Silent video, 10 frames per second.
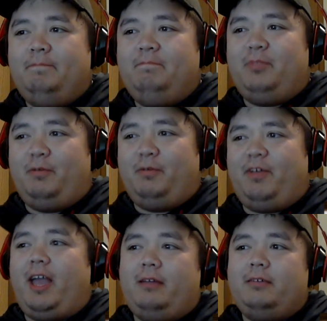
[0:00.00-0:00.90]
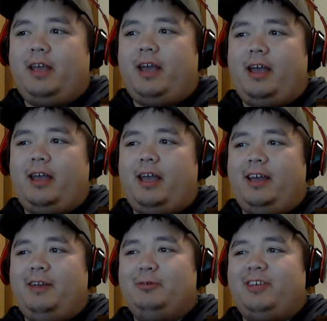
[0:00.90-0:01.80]
The van.
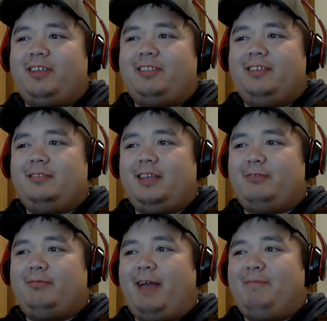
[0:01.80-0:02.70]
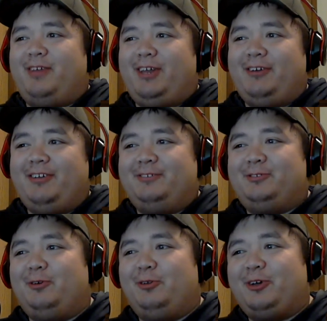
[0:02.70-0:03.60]
Yeah. It was like this rap video
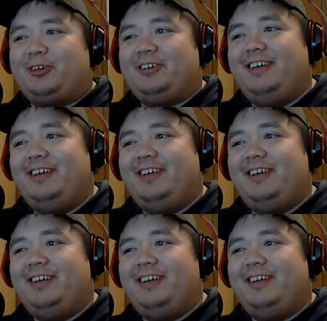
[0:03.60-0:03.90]
intro look.